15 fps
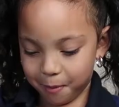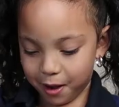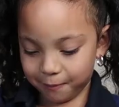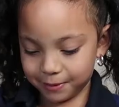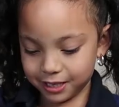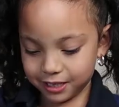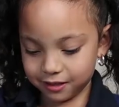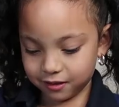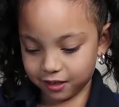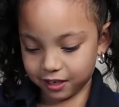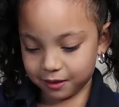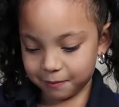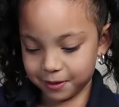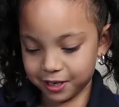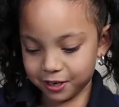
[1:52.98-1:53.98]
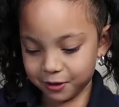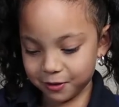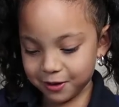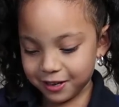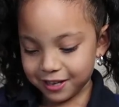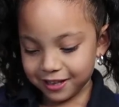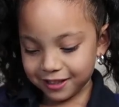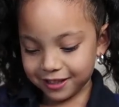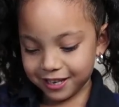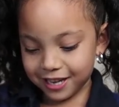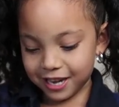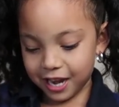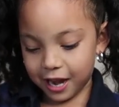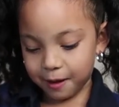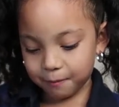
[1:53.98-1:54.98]
Mommy is letting me do
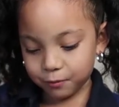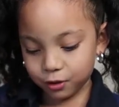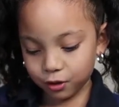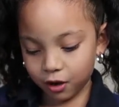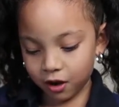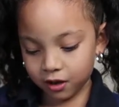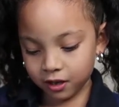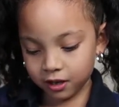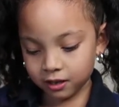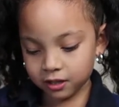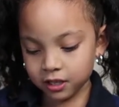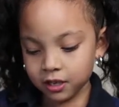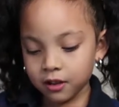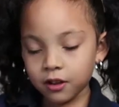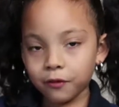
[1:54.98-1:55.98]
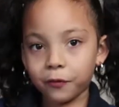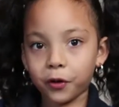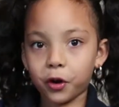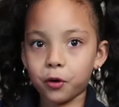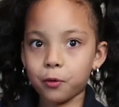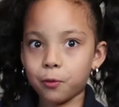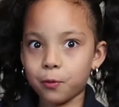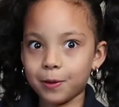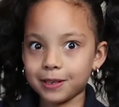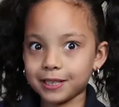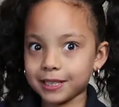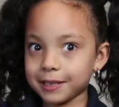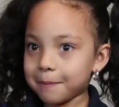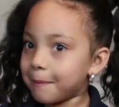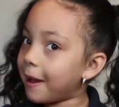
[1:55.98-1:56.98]
the name drawing for who
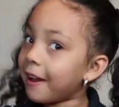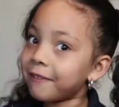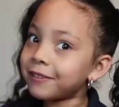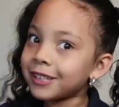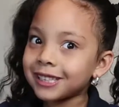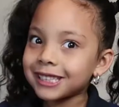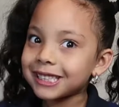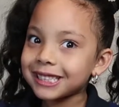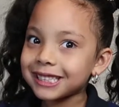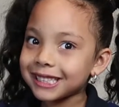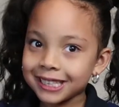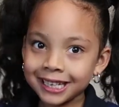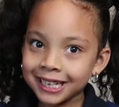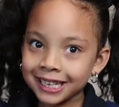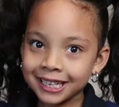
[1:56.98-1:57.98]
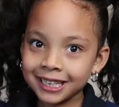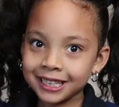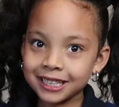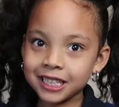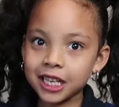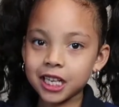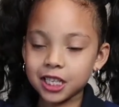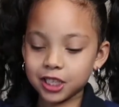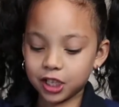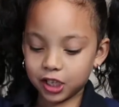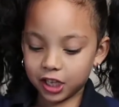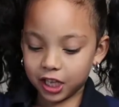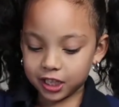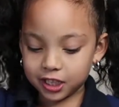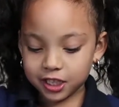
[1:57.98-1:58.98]
wins the Mavericks tickets.
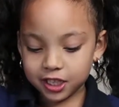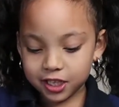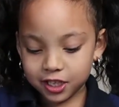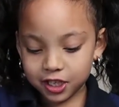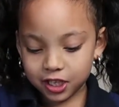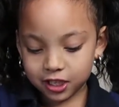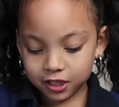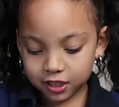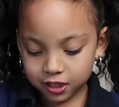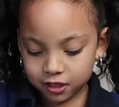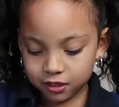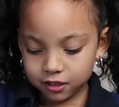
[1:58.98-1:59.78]
So let's do this.